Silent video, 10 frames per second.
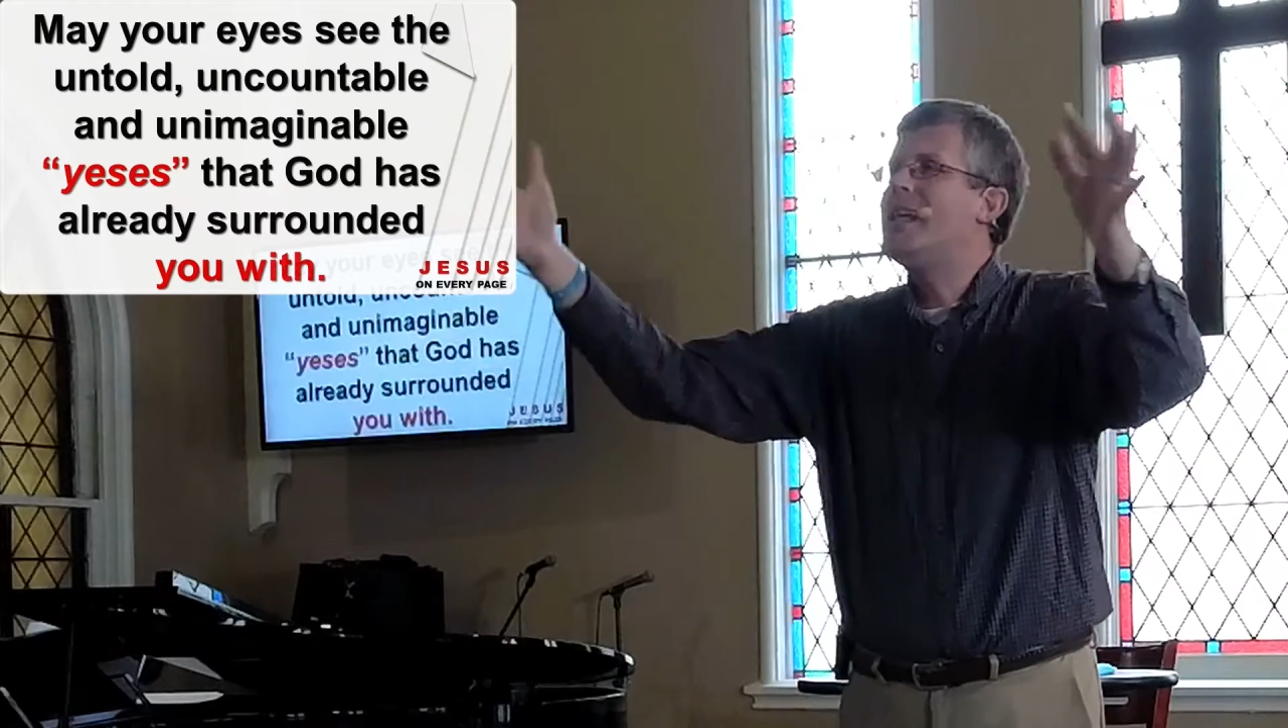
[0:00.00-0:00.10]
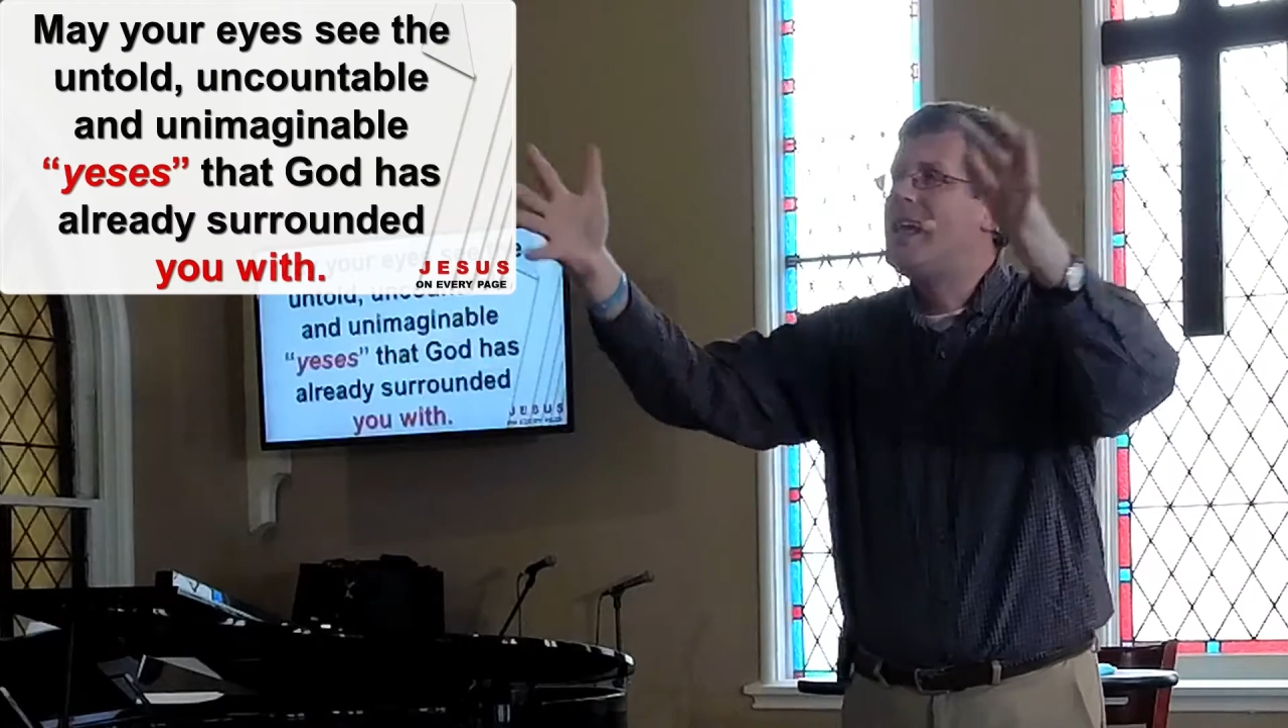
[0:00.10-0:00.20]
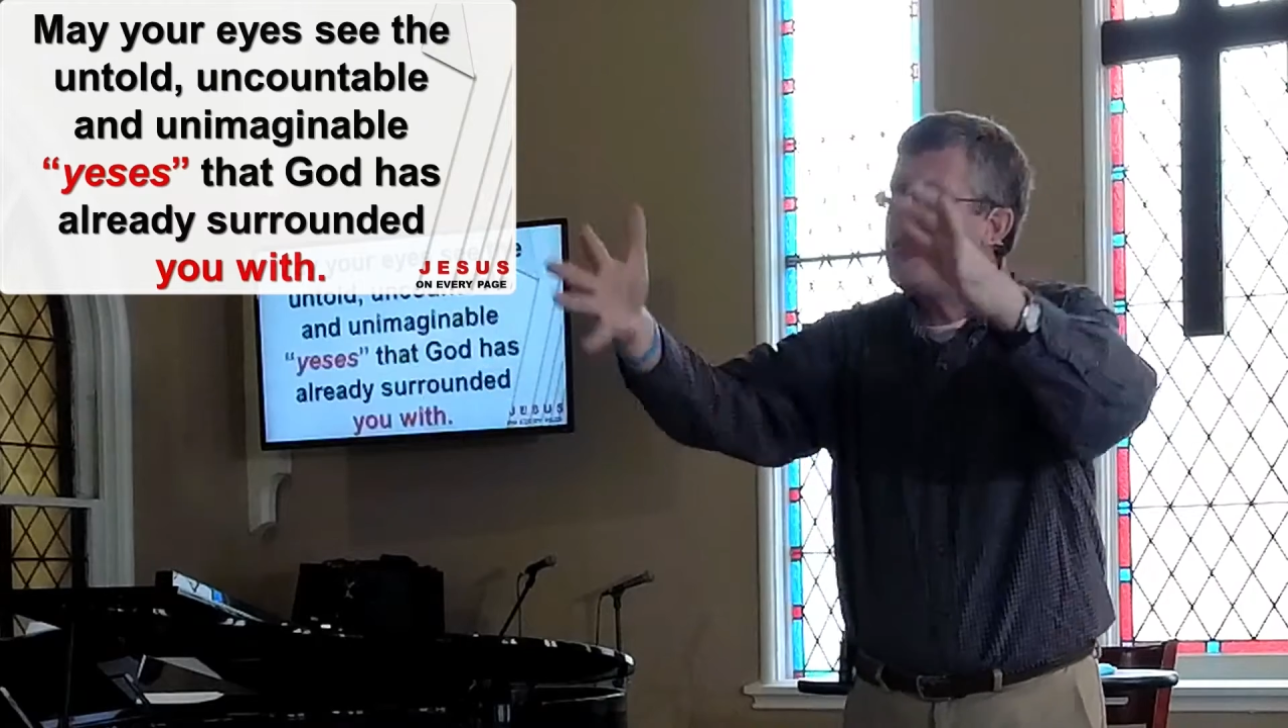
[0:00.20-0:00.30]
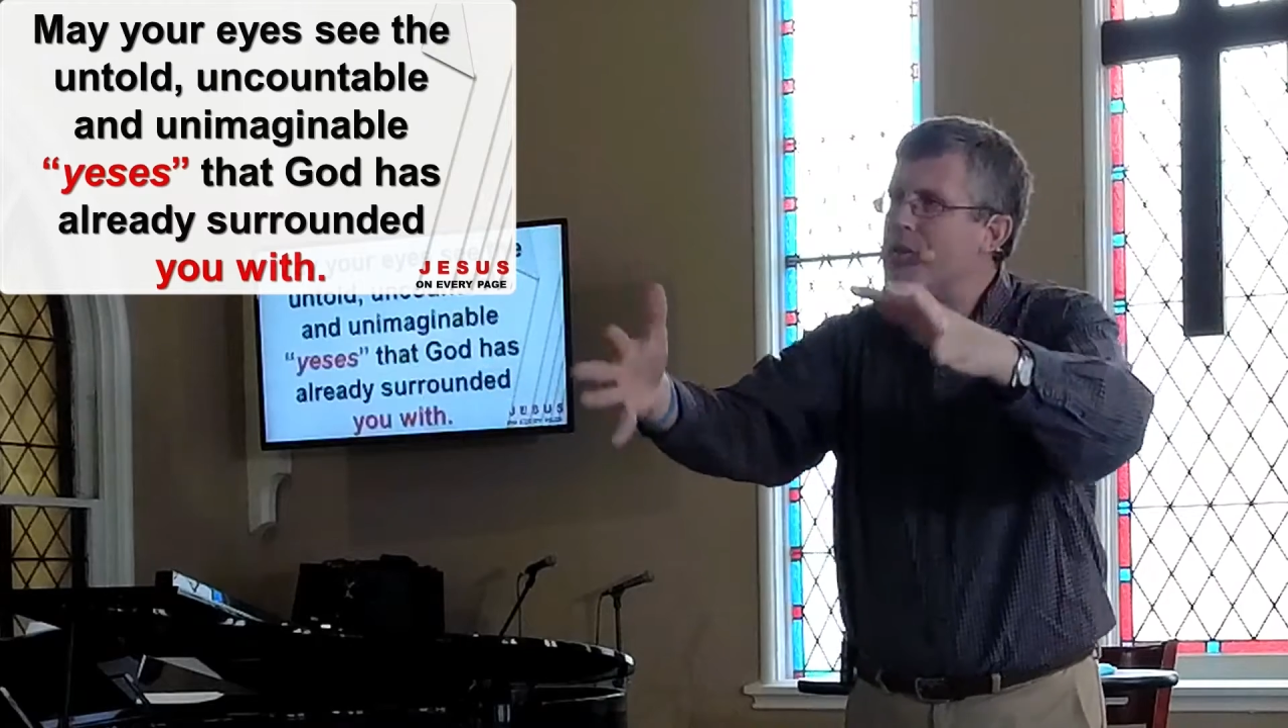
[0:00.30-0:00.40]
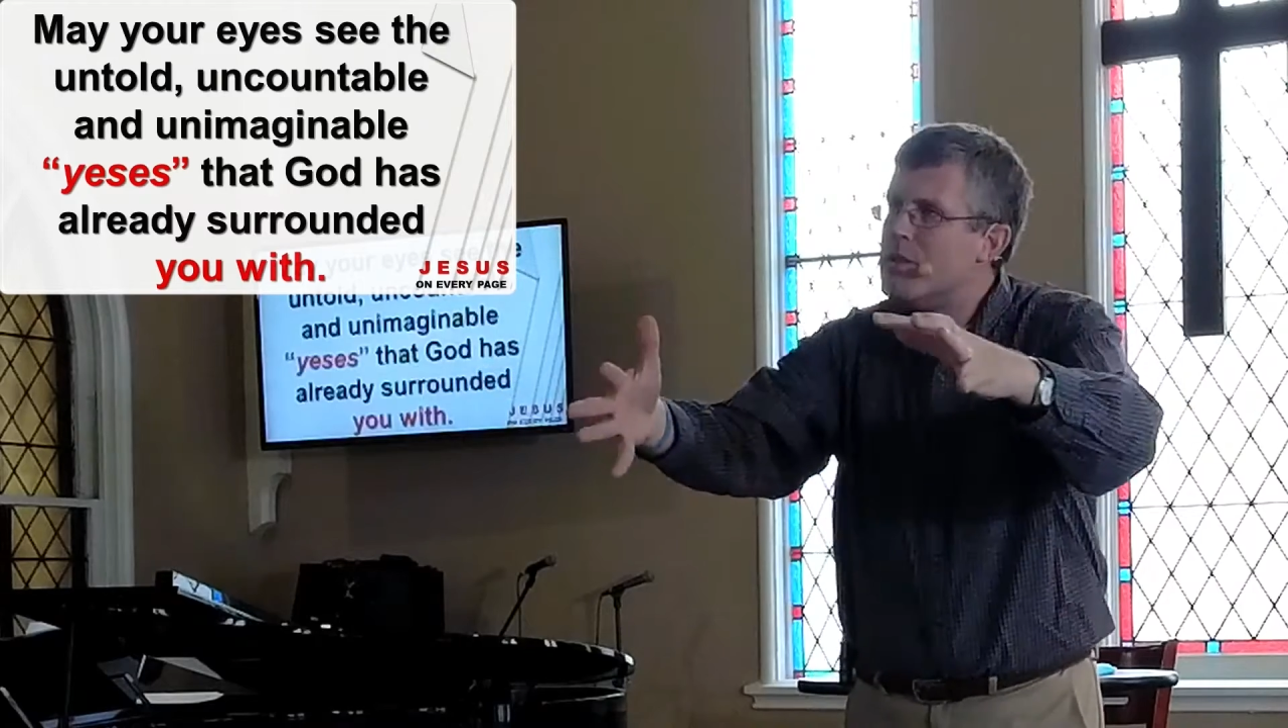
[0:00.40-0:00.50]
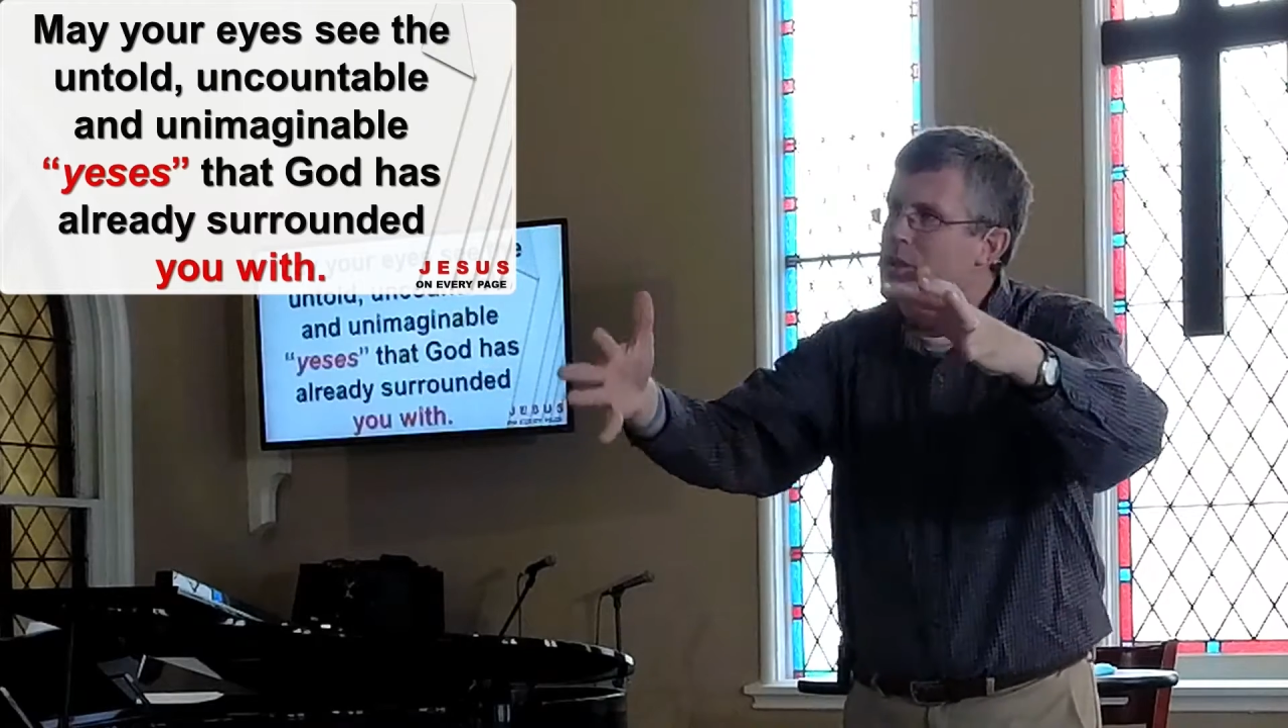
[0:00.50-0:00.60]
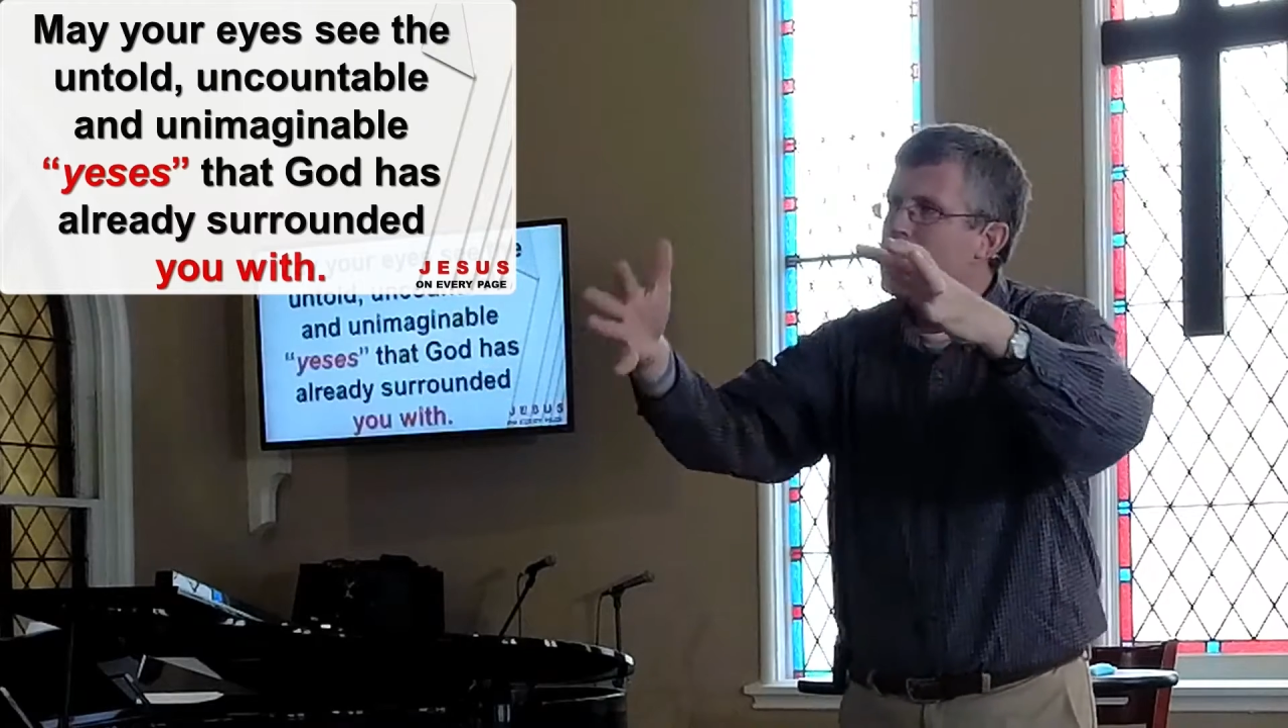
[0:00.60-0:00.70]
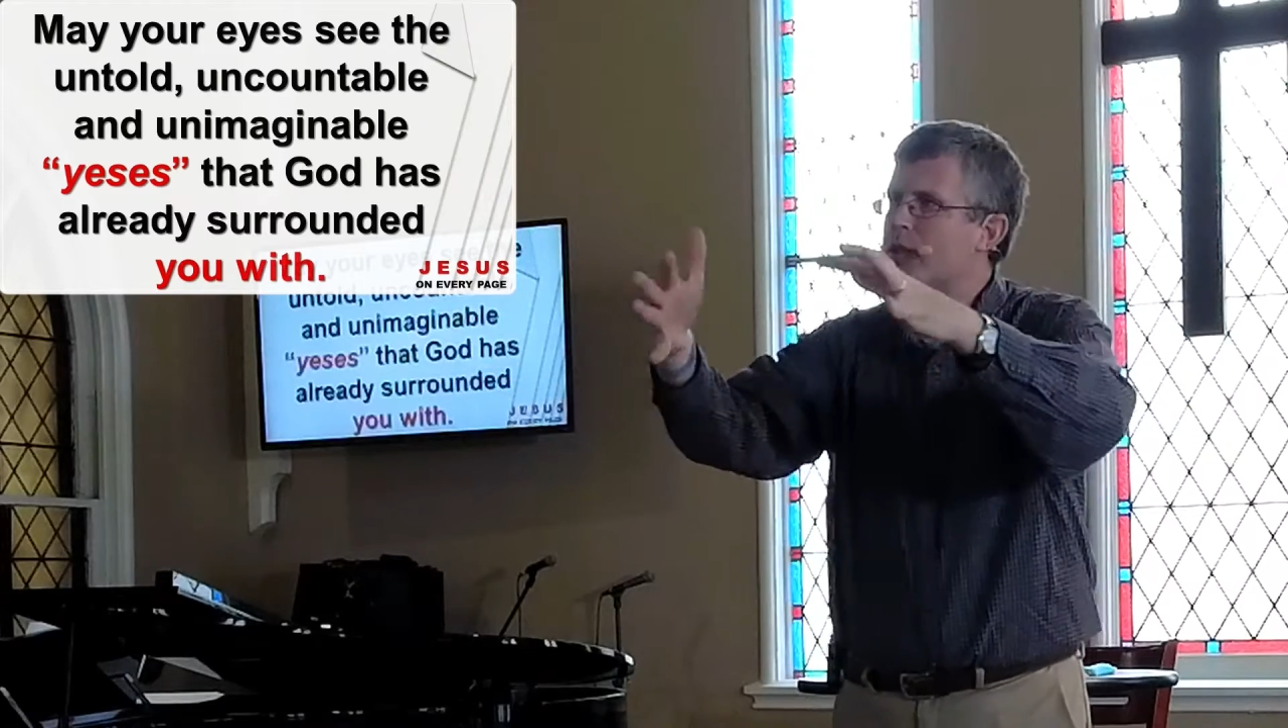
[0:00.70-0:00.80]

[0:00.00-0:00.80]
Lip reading: given